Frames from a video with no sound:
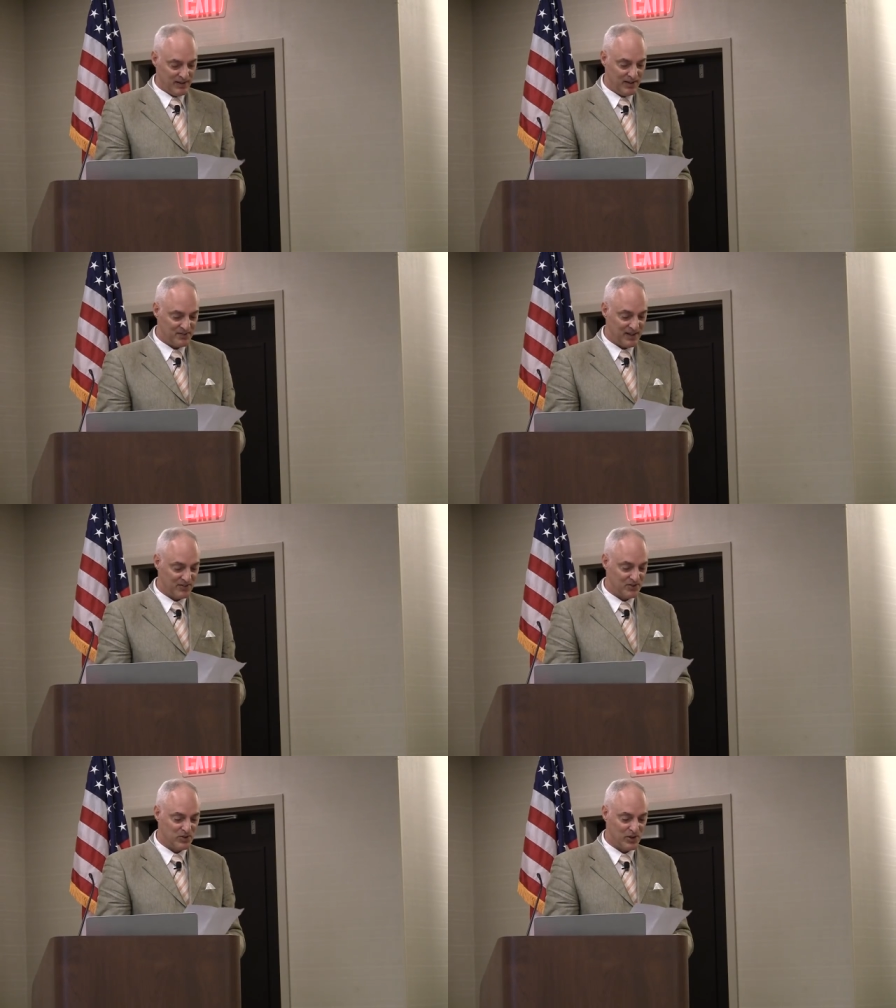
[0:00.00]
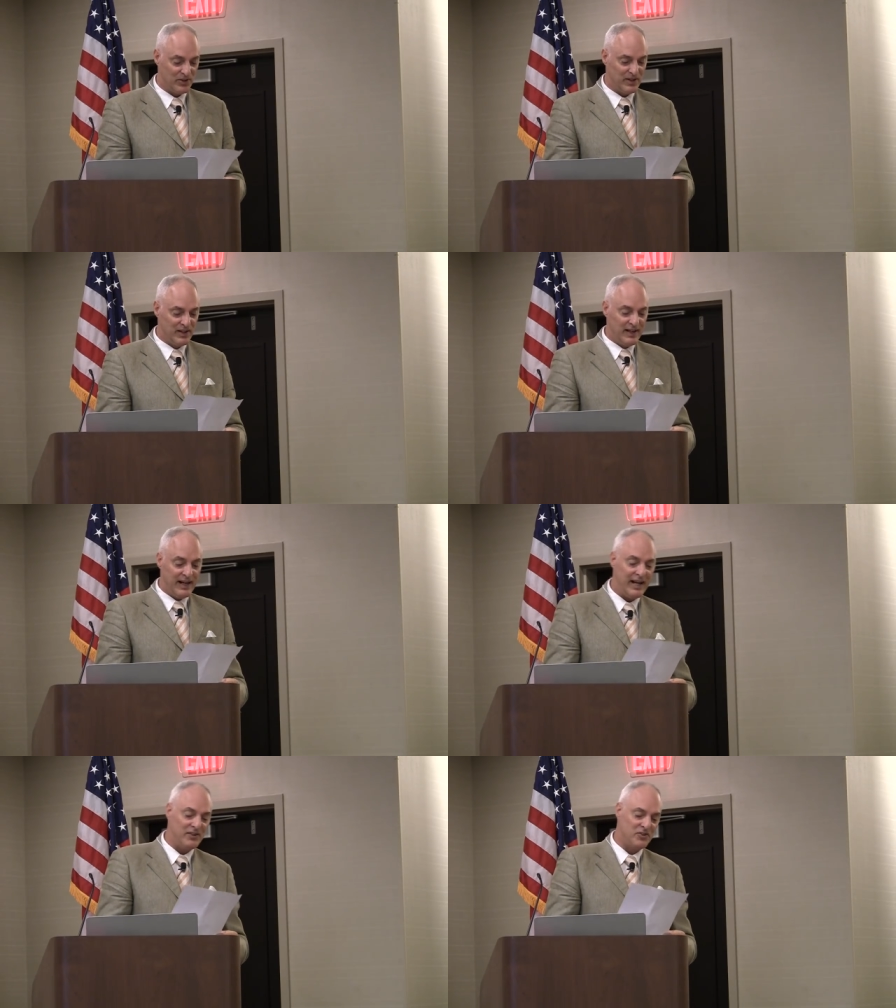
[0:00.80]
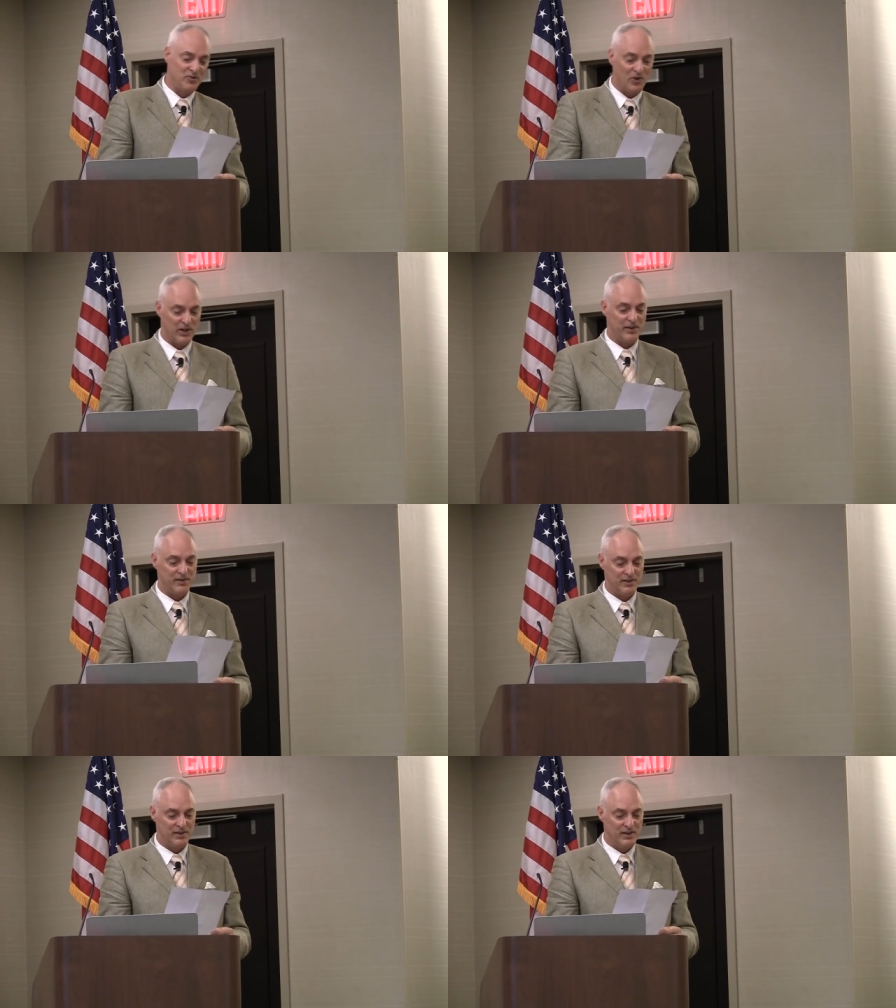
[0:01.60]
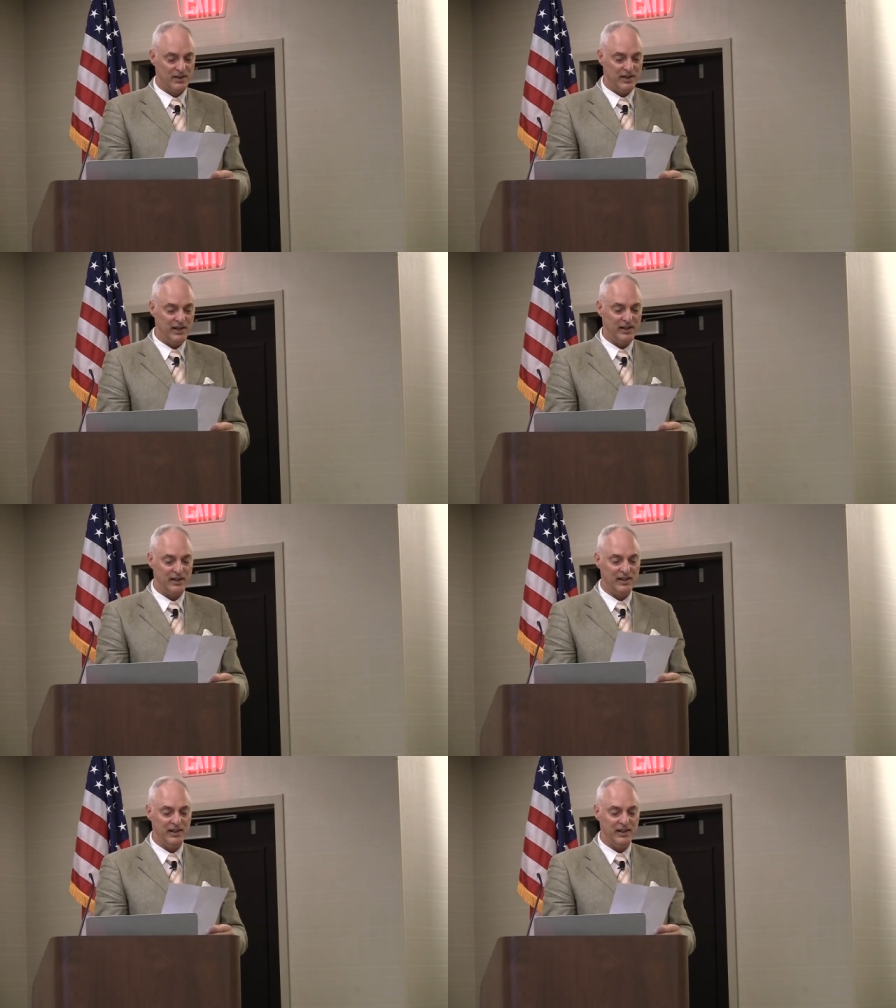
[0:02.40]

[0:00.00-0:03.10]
He says, quote, henceforth, eating